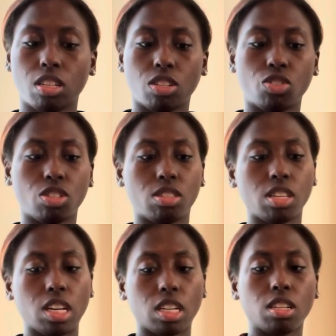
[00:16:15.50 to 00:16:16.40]
just
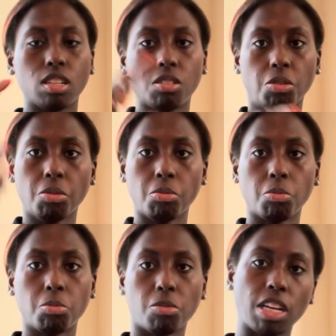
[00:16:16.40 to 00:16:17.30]
like
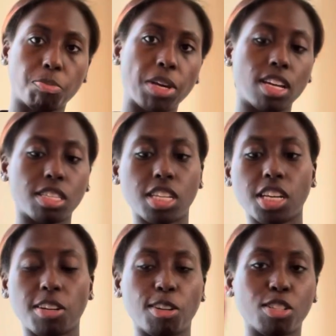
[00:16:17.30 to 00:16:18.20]
like pants
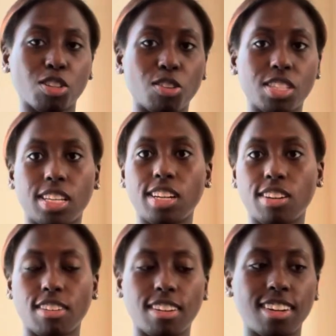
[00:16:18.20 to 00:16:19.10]
here, skirts
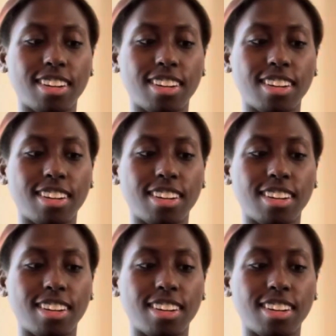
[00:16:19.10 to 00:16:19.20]
here,